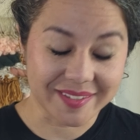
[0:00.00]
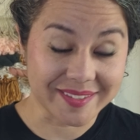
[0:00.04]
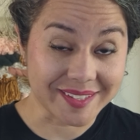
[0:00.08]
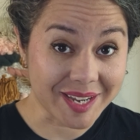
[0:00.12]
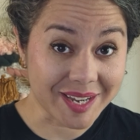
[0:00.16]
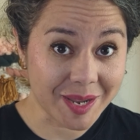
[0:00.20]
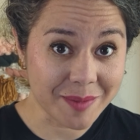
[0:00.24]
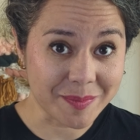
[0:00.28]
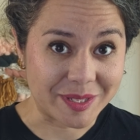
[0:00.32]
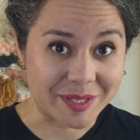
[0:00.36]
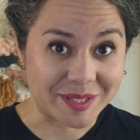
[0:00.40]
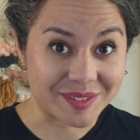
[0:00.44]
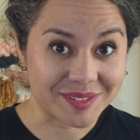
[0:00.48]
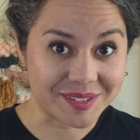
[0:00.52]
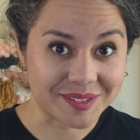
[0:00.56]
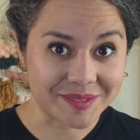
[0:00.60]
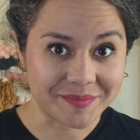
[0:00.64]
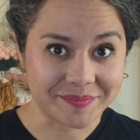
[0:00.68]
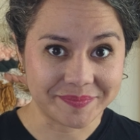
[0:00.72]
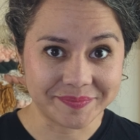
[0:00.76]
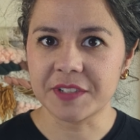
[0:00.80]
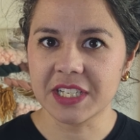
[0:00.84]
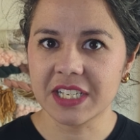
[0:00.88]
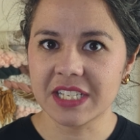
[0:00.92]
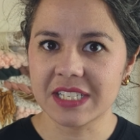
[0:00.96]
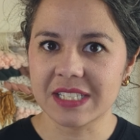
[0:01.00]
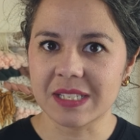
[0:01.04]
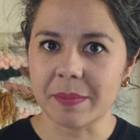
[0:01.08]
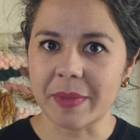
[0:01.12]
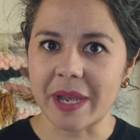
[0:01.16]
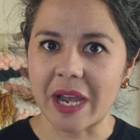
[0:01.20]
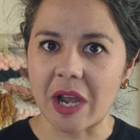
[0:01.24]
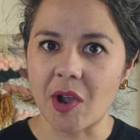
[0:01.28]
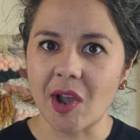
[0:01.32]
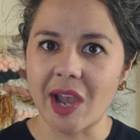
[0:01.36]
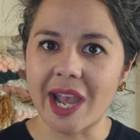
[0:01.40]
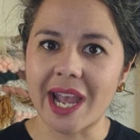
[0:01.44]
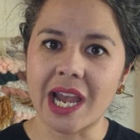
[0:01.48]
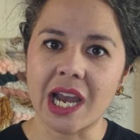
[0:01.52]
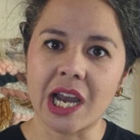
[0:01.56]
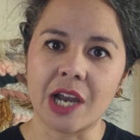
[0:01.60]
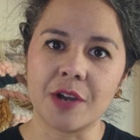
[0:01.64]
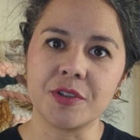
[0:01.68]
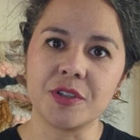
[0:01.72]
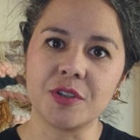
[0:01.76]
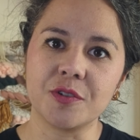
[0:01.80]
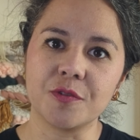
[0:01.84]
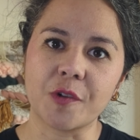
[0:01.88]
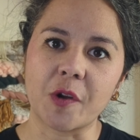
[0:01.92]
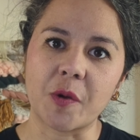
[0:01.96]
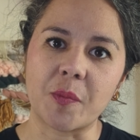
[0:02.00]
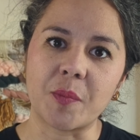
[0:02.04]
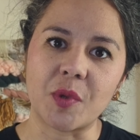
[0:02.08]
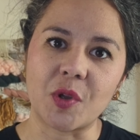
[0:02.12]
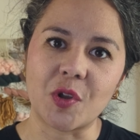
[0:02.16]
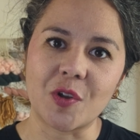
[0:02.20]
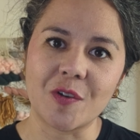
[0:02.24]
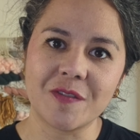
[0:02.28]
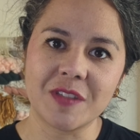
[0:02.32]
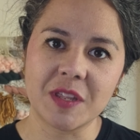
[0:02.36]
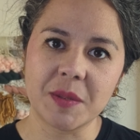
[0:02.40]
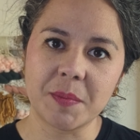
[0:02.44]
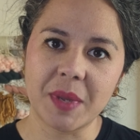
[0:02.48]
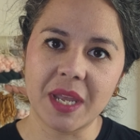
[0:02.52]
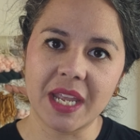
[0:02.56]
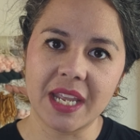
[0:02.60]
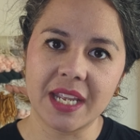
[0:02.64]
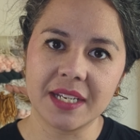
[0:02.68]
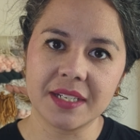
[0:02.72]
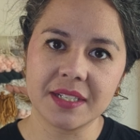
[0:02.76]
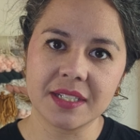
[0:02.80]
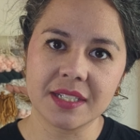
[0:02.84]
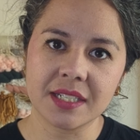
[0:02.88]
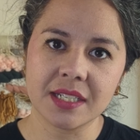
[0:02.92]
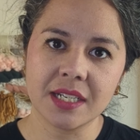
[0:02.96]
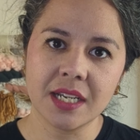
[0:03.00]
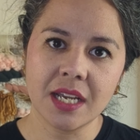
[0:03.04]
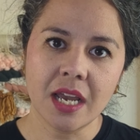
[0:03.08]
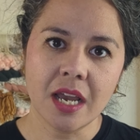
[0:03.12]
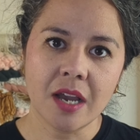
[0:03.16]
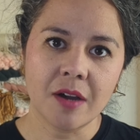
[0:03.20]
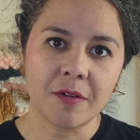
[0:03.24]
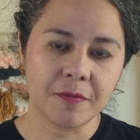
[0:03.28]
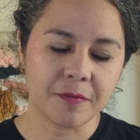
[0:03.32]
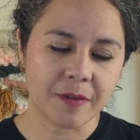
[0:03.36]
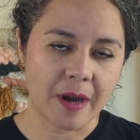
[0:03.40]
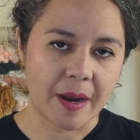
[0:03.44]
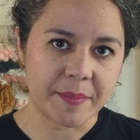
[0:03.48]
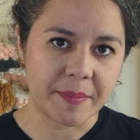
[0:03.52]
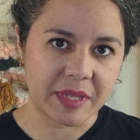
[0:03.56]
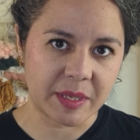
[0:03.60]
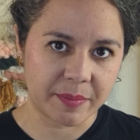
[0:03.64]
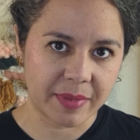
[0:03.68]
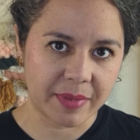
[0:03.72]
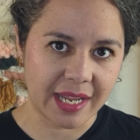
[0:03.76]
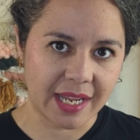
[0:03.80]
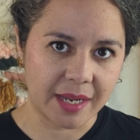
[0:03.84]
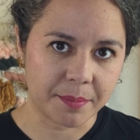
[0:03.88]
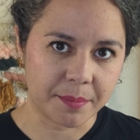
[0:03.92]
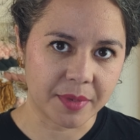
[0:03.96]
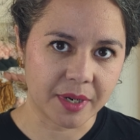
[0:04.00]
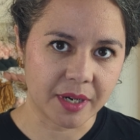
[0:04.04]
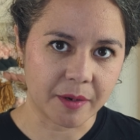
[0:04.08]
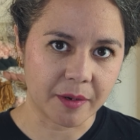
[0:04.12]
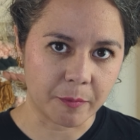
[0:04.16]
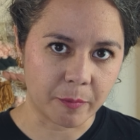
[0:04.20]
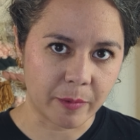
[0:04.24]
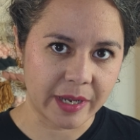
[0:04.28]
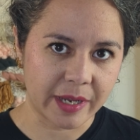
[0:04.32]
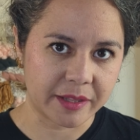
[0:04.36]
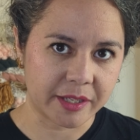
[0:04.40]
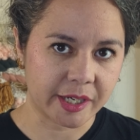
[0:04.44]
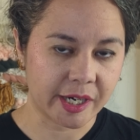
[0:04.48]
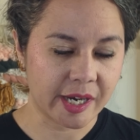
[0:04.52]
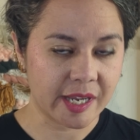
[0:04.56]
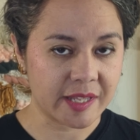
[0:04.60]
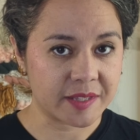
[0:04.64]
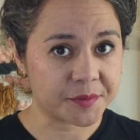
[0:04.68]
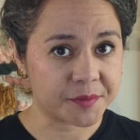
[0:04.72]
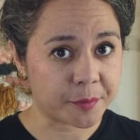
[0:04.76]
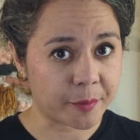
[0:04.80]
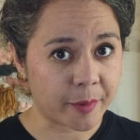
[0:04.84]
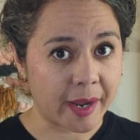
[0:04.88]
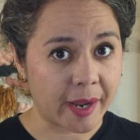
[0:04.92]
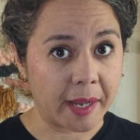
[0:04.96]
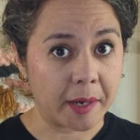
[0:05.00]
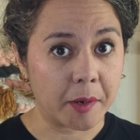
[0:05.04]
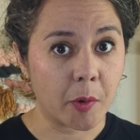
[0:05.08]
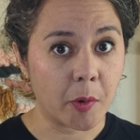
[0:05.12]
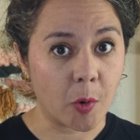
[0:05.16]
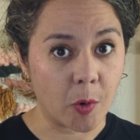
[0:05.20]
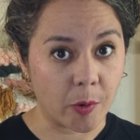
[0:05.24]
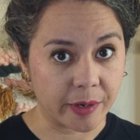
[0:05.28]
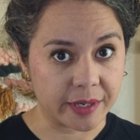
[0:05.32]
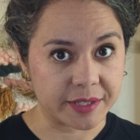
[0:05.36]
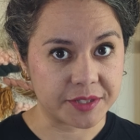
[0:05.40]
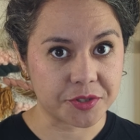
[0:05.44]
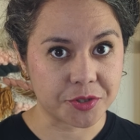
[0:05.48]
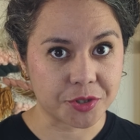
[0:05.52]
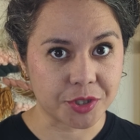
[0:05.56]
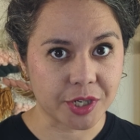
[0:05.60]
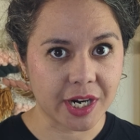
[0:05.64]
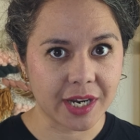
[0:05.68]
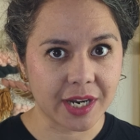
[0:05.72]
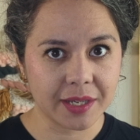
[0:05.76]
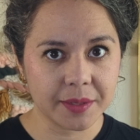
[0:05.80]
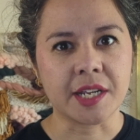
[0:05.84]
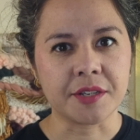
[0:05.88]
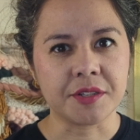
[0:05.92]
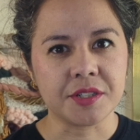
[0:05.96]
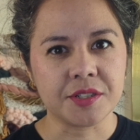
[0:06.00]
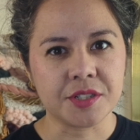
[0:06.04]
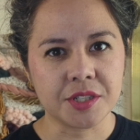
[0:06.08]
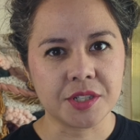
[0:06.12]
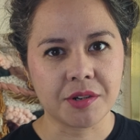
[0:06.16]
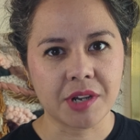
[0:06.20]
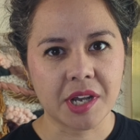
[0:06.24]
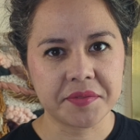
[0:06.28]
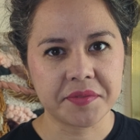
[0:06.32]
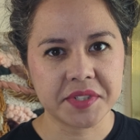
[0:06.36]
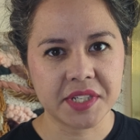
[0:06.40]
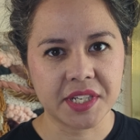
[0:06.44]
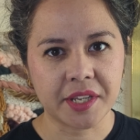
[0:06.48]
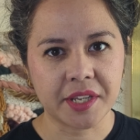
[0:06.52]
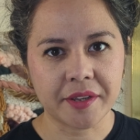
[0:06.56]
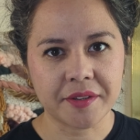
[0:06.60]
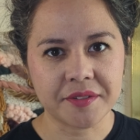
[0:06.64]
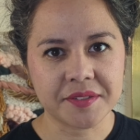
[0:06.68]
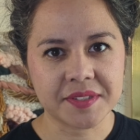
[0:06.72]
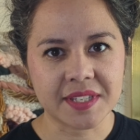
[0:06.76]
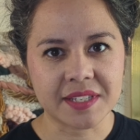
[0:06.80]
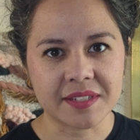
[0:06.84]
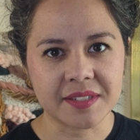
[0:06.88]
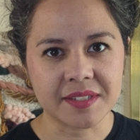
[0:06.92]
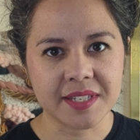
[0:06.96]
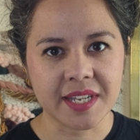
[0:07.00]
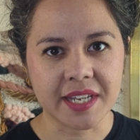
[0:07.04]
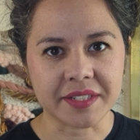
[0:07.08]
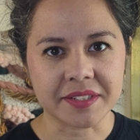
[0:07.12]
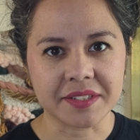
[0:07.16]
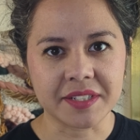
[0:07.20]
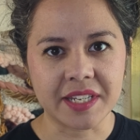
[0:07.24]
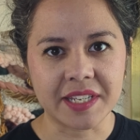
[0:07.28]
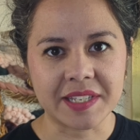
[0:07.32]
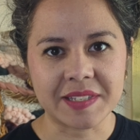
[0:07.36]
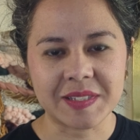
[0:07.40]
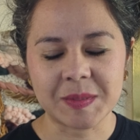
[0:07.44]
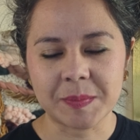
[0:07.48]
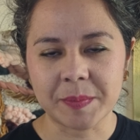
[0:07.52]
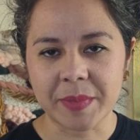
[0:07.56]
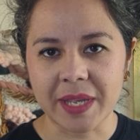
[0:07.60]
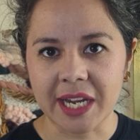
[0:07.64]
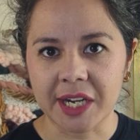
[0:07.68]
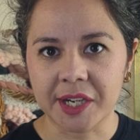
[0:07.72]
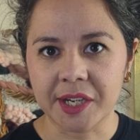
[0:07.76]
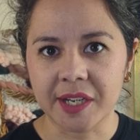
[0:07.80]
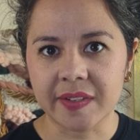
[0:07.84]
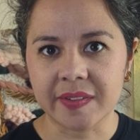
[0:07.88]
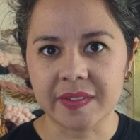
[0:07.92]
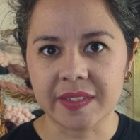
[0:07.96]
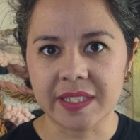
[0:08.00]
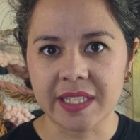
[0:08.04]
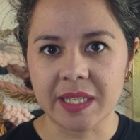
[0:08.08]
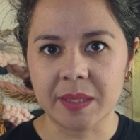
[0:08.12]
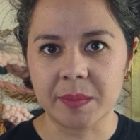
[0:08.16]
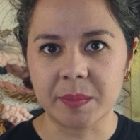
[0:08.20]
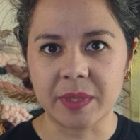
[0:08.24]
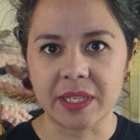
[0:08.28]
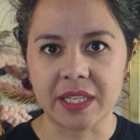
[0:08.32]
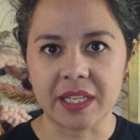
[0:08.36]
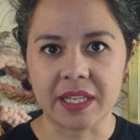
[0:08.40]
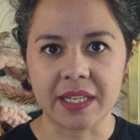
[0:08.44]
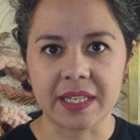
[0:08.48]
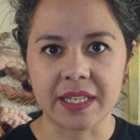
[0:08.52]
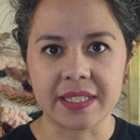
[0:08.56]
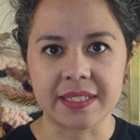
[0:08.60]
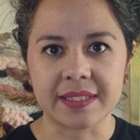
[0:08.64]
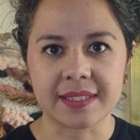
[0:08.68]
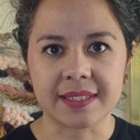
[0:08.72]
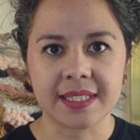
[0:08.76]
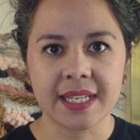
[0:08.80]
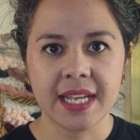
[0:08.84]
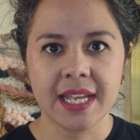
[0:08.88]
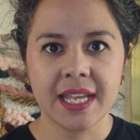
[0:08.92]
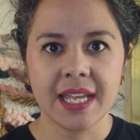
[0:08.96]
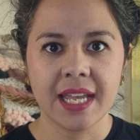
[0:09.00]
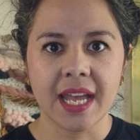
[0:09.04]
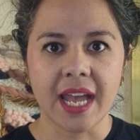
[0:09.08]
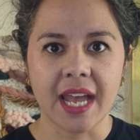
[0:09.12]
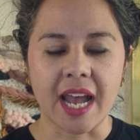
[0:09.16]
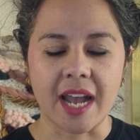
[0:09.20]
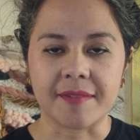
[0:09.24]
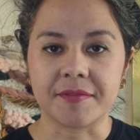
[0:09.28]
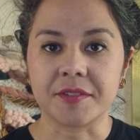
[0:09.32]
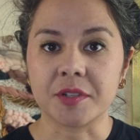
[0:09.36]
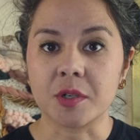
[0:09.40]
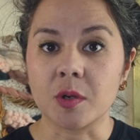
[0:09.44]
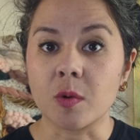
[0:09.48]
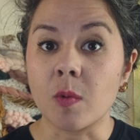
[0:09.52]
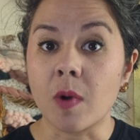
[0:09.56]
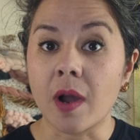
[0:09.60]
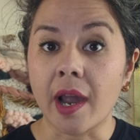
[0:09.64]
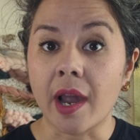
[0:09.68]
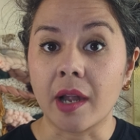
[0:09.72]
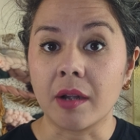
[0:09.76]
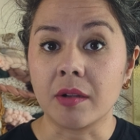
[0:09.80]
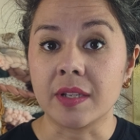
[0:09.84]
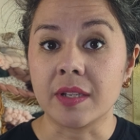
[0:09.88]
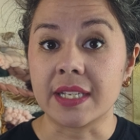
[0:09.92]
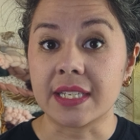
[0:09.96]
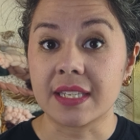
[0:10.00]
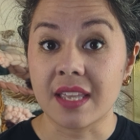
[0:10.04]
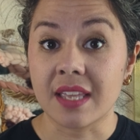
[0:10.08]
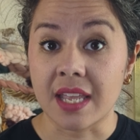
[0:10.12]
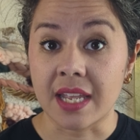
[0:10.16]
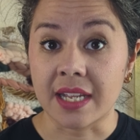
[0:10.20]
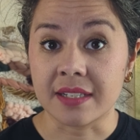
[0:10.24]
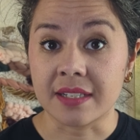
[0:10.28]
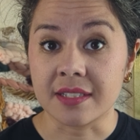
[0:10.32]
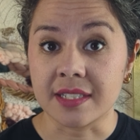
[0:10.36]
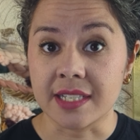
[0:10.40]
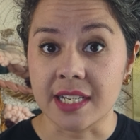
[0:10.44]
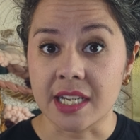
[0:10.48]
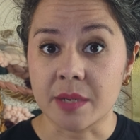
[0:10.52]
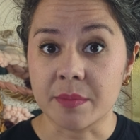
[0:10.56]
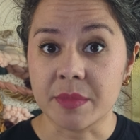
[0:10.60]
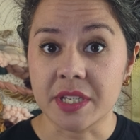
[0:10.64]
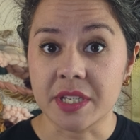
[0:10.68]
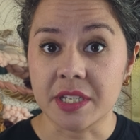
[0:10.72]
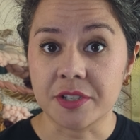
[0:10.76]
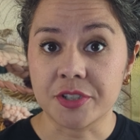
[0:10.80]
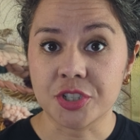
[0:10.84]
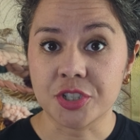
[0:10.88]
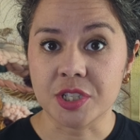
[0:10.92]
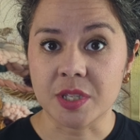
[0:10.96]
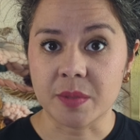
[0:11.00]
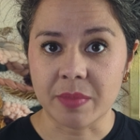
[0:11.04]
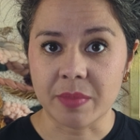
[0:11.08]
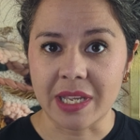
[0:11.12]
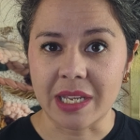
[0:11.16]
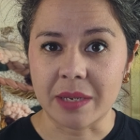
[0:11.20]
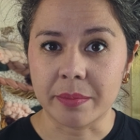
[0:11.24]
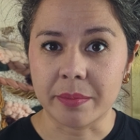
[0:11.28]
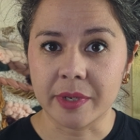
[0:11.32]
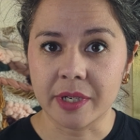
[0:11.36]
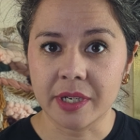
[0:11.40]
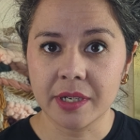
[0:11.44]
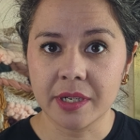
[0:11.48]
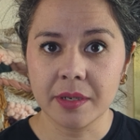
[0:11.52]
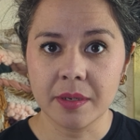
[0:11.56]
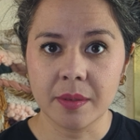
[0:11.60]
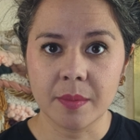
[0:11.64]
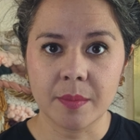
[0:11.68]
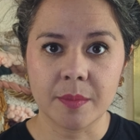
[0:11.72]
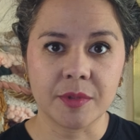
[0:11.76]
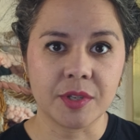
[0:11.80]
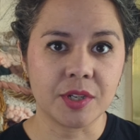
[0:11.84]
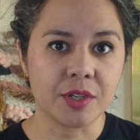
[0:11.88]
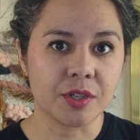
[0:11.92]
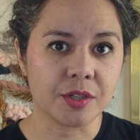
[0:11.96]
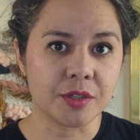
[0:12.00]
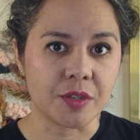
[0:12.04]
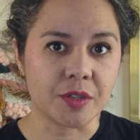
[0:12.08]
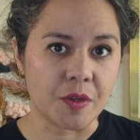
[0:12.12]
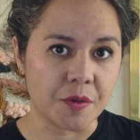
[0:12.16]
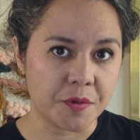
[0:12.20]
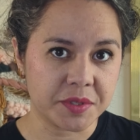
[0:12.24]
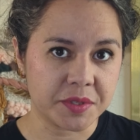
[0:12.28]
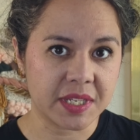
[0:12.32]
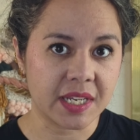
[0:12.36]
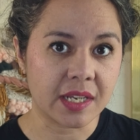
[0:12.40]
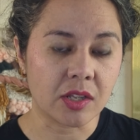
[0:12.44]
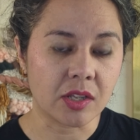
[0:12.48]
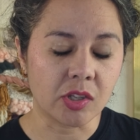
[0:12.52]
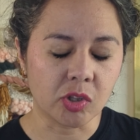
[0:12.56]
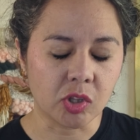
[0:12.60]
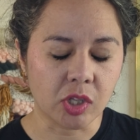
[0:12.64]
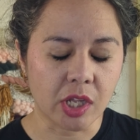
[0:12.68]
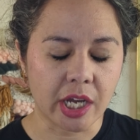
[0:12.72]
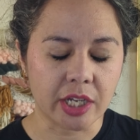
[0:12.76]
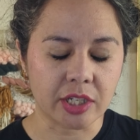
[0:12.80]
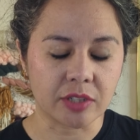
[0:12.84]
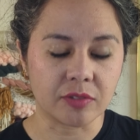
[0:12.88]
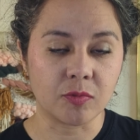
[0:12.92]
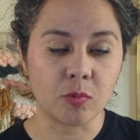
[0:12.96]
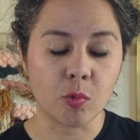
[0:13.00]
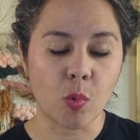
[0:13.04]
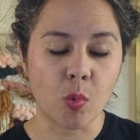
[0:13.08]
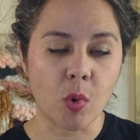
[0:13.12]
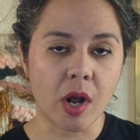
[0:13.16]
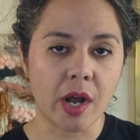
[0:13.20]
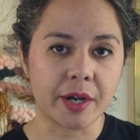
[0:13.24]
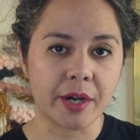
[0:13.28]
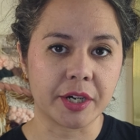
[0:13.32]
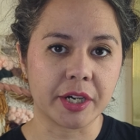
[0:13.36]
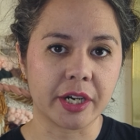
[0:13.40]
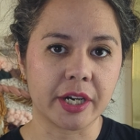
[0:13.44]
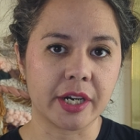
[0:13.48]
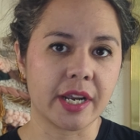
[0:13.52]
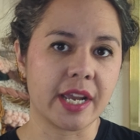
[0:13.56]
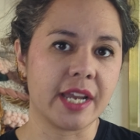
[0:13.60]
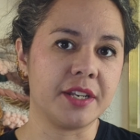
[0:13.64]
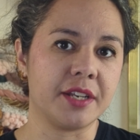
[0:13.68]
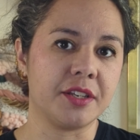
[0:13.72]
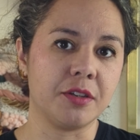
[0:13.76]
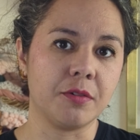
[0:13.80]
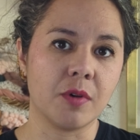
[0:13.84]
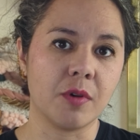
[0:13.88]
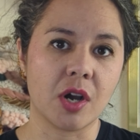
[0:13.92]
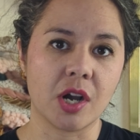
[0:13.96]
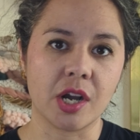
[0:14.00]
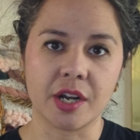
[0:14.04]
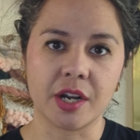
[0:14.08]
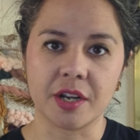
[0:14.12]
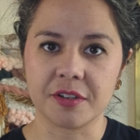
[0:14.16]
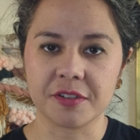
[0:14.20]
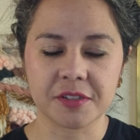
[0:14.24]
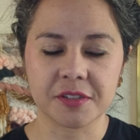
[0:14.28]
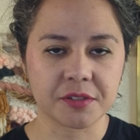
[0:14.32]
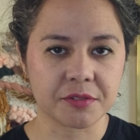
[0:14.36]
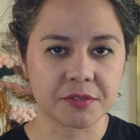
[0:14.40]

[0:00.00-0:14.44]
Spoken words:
because it happens. Lifting is about how you remove the paint from the paper, whether it's wet or it's dry. Now, you do have to use this technique sparingly because after a while it can damage the paper. You're using a lot of water and you are